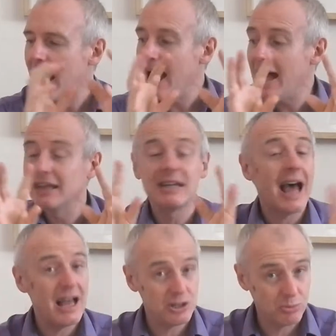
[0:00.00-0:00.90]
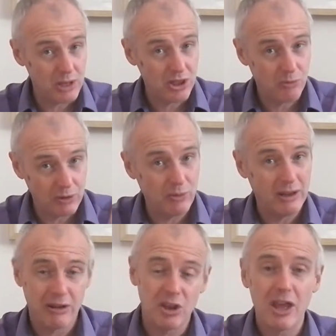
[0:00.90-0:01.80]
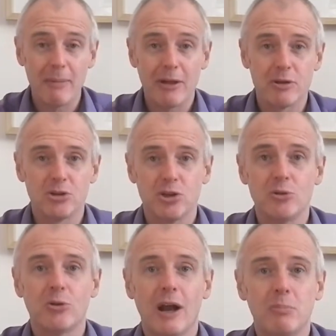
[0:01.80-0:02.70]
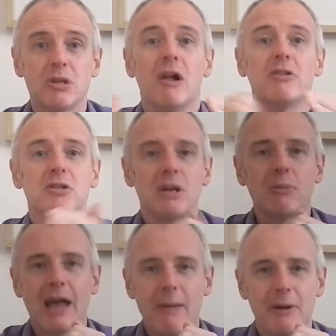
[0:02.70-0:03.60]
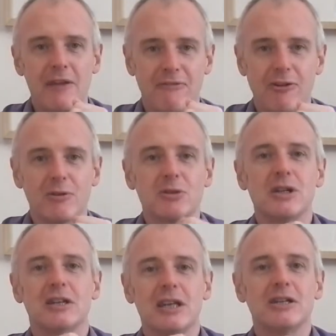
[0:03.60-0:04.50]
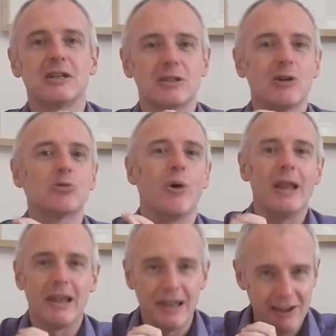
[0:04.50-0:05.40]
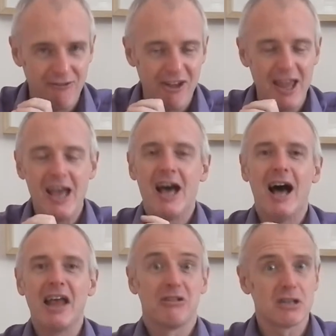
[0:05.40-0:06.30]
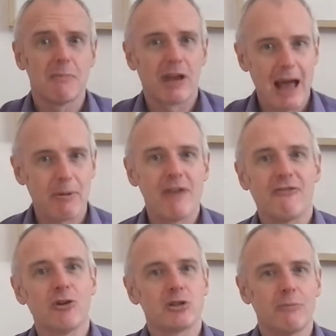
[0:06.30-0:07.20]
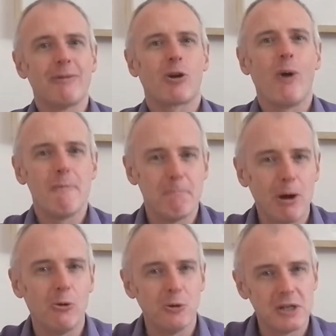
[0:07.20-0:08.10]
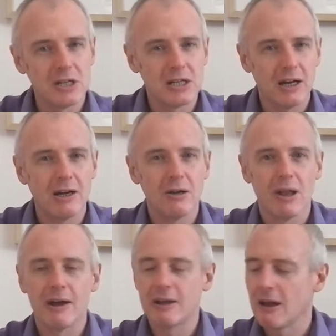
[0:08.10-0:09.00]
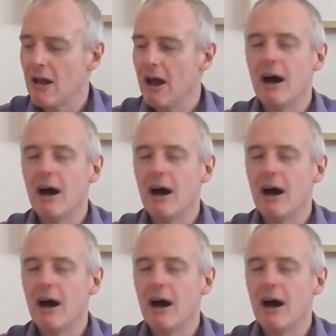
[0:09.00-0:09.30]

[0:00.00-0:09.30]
And as with, you think about those two grapes, there are some Cabernet Francs that are sort of quite leafy, and there are some Cabernet Francs that are quite bold and tar-like.